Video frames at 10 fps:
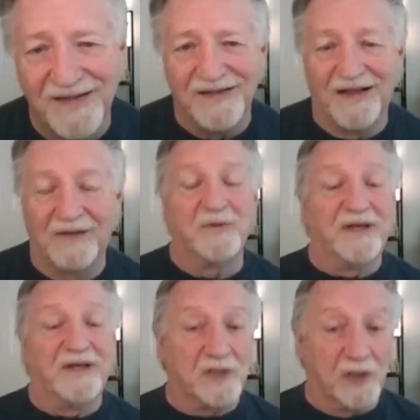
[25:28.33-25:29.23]
I was doing it
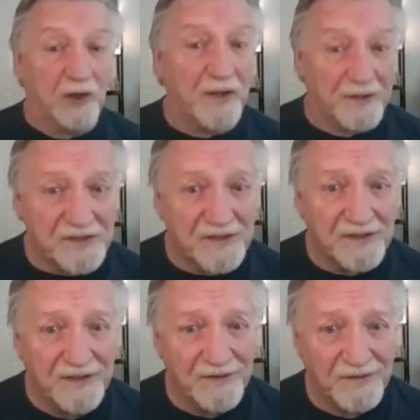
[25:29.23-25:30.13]
as Claudus,
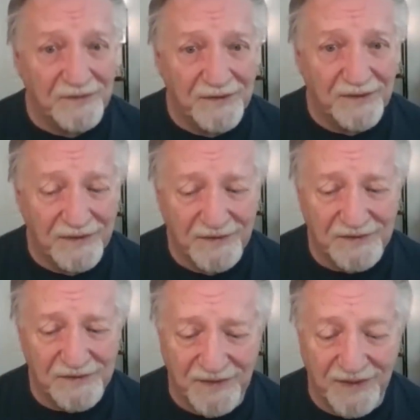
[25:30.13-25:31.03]
you know, right? Because
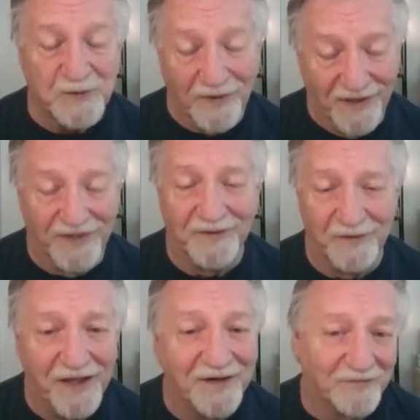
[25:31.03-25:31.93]
that's where you know
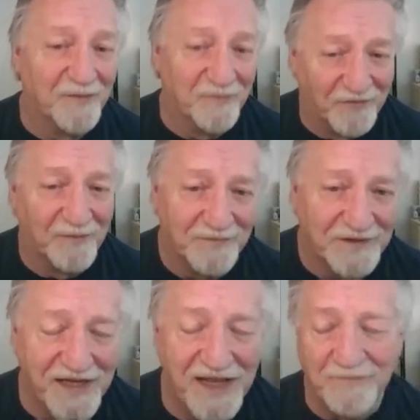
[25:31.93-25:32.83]
got it from from his
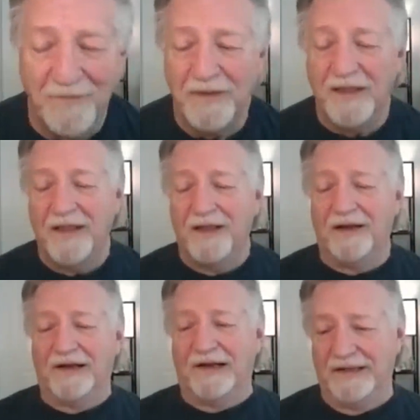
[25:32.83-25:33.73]
dad,
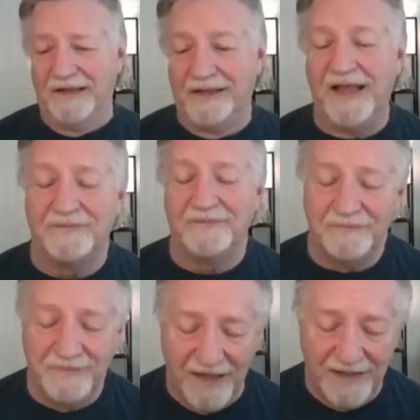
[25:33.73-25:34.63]
uh, and that
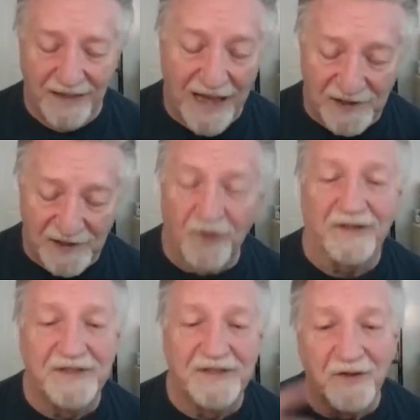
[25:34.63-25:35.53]
I actually brought a
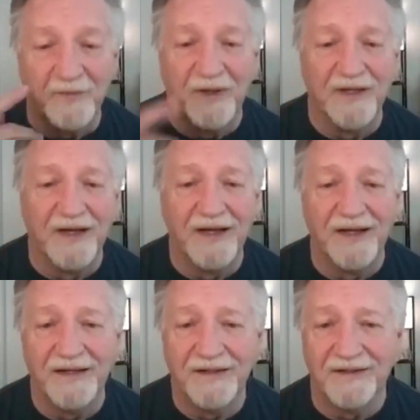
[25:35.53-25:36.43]
tear to my eye. You
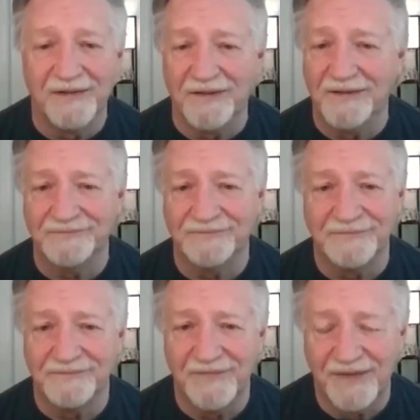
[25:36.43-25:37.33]
know, I thought,
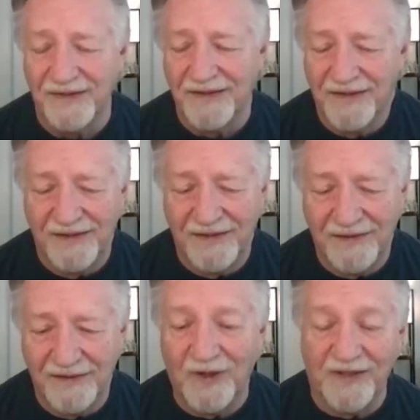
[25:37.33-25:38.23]
wow,
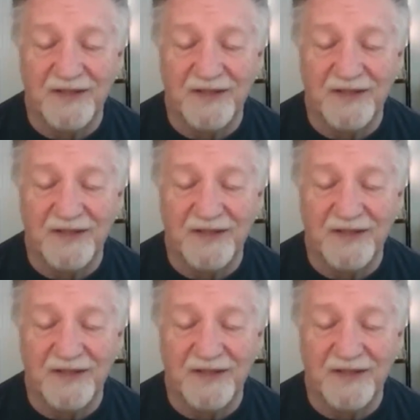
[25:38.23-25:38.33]
that's cool.